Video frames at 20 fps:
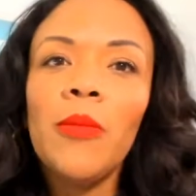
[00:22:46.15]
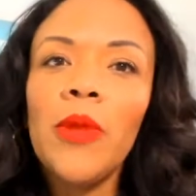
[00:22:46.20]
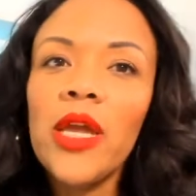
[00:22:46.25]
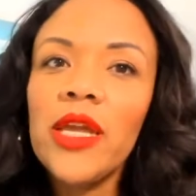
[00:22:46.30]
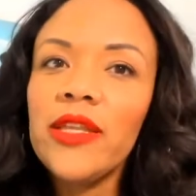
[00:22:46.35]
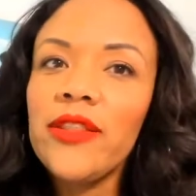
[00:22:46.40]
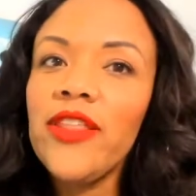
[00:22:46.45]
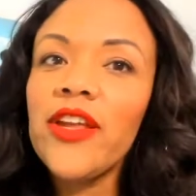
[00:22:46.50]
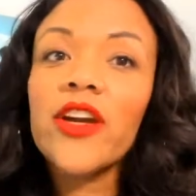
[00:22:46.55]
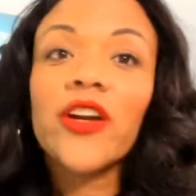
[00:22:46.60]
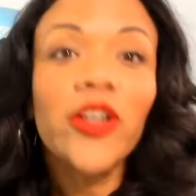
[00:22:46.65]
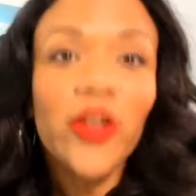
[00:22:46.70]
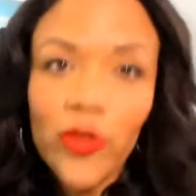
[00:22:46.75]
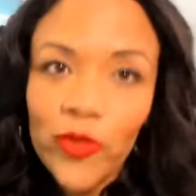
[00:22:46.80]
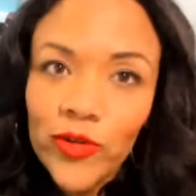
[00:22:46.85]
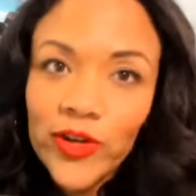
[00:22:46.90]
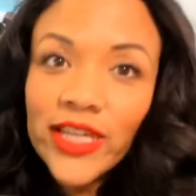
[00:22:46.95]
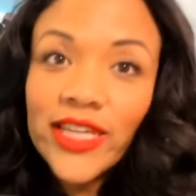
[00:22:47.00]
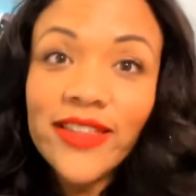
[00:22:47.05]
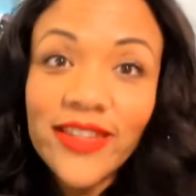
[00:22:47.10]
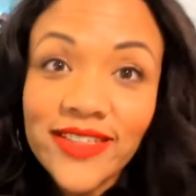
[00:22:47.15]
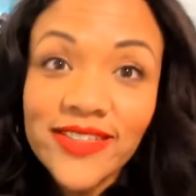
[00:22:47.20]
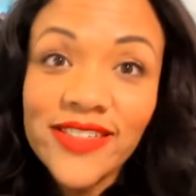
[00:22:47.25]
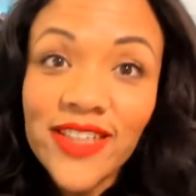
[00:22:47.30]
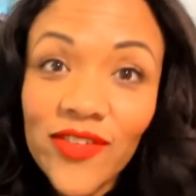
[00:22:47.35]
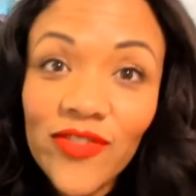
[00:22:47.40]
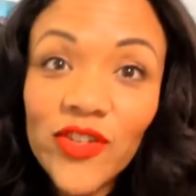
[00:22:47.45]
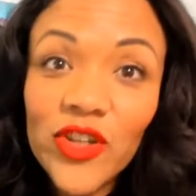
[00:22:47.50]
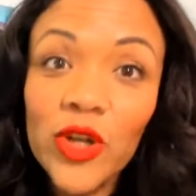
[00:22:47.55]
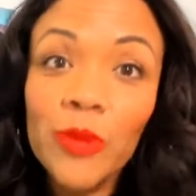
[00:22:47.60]
They're going to read the
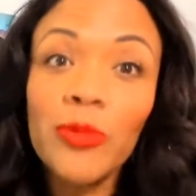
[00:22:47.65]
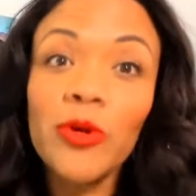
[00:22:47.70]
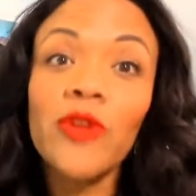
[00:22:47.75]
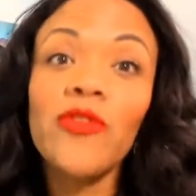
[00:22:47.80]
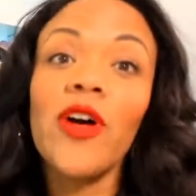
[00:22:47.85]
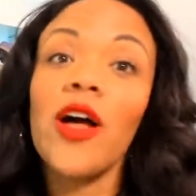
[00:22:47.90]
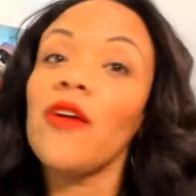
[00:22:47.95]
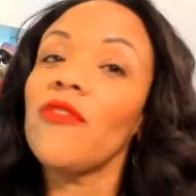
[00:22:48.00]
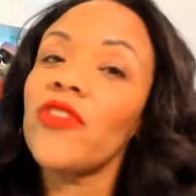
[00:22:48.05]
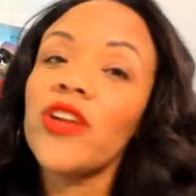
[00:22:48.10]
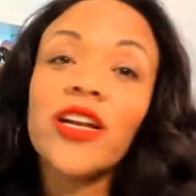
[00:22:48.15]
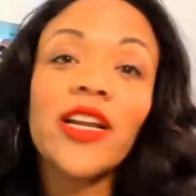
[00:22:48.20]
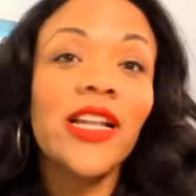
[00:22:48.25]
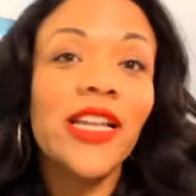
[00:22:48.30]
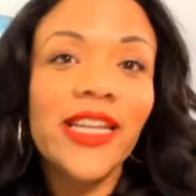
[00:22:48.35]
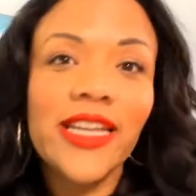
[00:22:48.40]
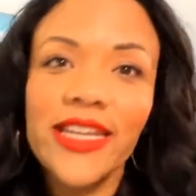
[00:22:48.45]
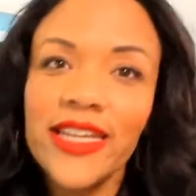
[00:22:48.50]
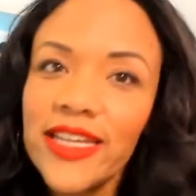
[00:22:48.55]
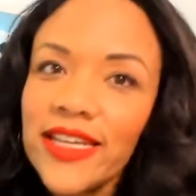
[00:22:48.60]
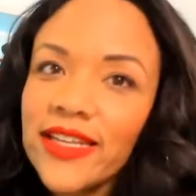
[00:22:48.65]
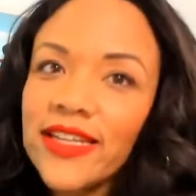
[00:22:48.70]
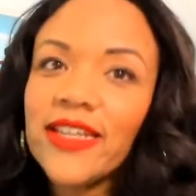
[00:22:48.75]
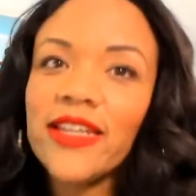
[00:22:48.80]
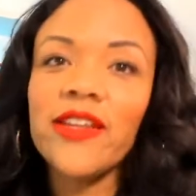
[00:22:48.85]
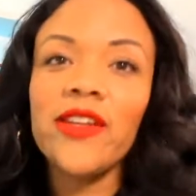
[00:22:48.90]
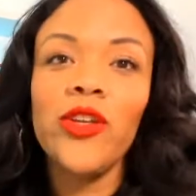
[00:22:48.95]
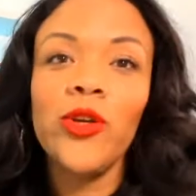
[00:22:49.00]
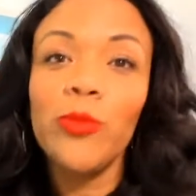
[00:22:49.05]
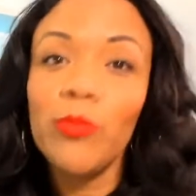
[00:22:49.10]
stuff in your profile. If they're clicking and
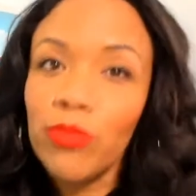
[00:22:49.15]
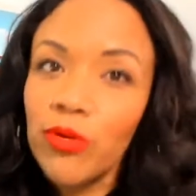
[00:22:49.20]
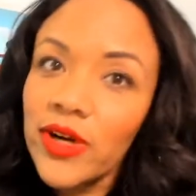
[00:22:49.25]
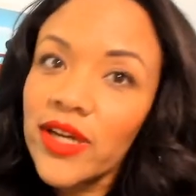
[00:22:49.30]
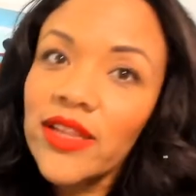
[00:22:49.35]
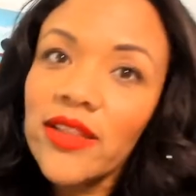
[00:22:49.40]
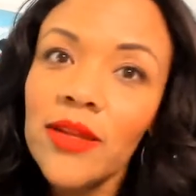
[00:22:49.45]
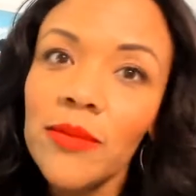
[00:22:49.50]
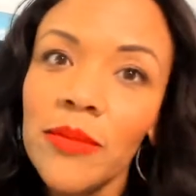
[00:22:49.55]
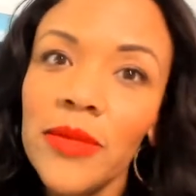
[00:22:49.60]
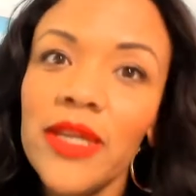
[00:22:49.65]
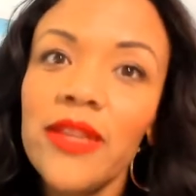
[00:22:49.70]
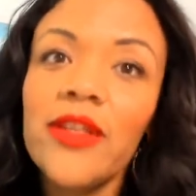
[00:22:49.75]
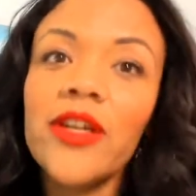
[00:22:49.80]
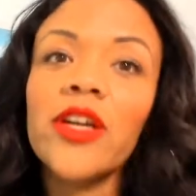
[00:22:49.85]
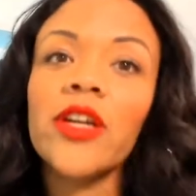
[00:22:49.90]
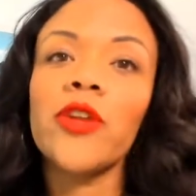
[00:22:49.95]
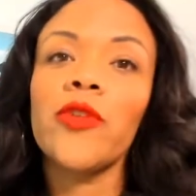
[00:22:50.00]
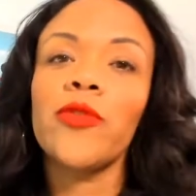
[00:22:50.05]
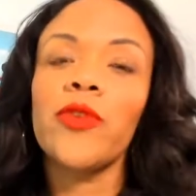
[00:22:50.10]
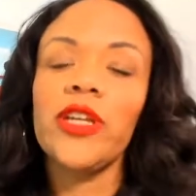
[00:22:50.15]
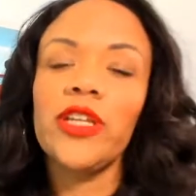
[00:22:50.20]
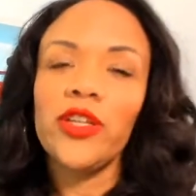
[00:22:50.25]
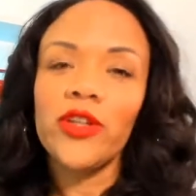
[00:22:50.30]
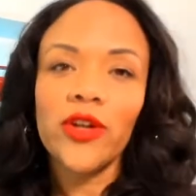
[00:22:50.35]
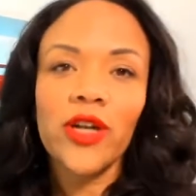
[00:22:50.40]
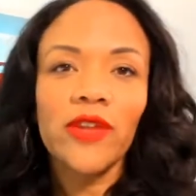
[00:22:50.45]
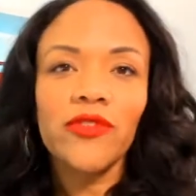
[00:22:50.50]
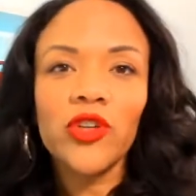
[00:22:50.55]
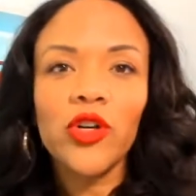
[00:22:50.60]
then you bring them in, they're going to read. You
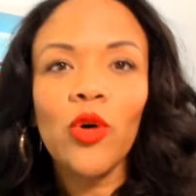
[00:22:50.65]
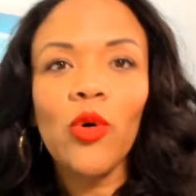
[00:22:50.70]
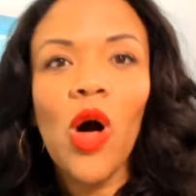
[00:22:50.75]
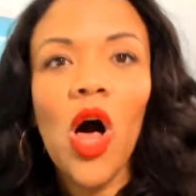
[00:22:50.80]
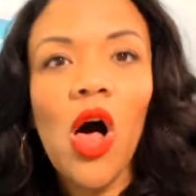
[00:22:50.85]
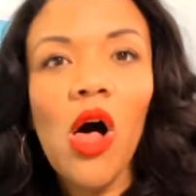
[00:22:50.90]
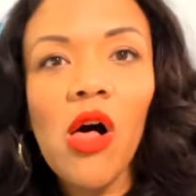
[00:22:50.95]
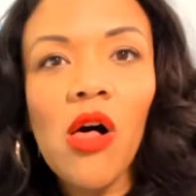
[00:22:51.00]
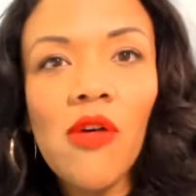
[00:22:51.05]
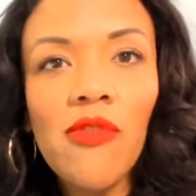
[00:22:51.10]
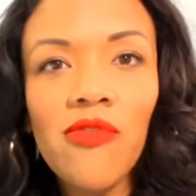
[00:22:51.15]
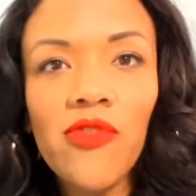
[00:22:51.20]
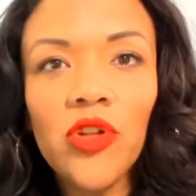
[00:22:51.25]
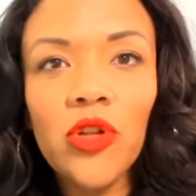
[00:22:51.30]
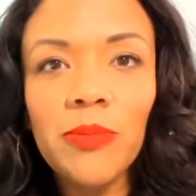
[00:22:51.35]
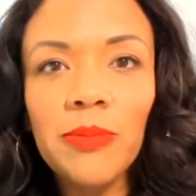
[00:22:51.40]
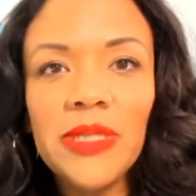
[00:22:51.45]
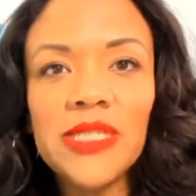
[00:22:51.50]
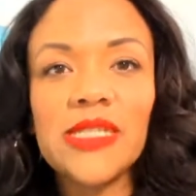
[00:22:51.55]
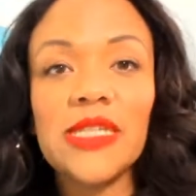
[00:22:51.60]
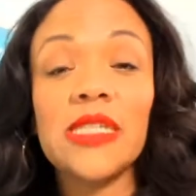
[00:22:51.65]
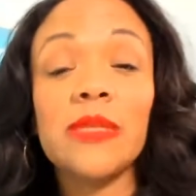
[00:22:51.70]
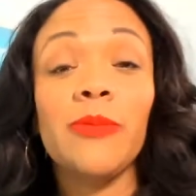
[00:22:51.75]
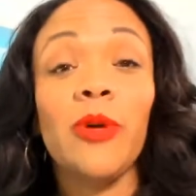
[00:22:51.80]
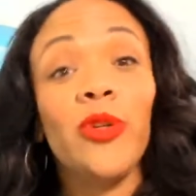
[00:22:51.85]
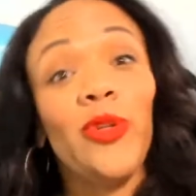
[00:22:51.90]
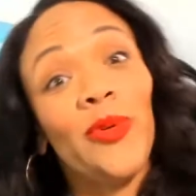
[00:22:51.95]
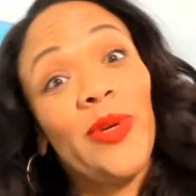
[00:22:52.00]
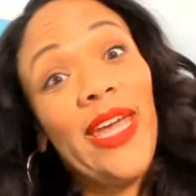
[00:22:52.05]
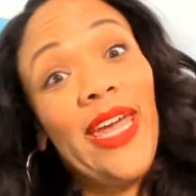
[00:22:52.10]
don't have to go all full business mode.
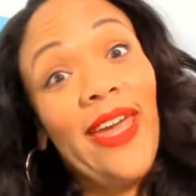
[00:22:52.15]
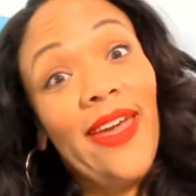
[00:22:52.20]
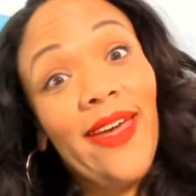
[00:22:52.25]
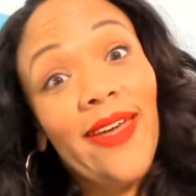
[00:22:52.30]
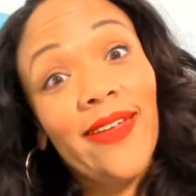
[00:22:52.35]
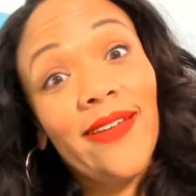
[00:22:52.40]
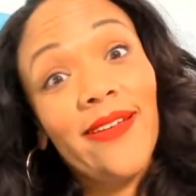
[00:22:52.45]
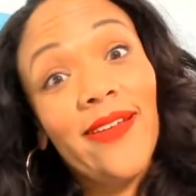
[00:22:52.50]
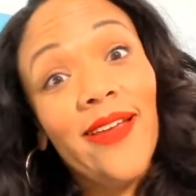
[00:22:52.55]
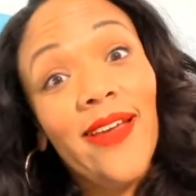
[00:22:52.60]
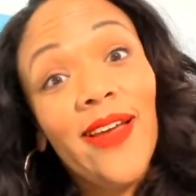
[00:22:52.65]
You can,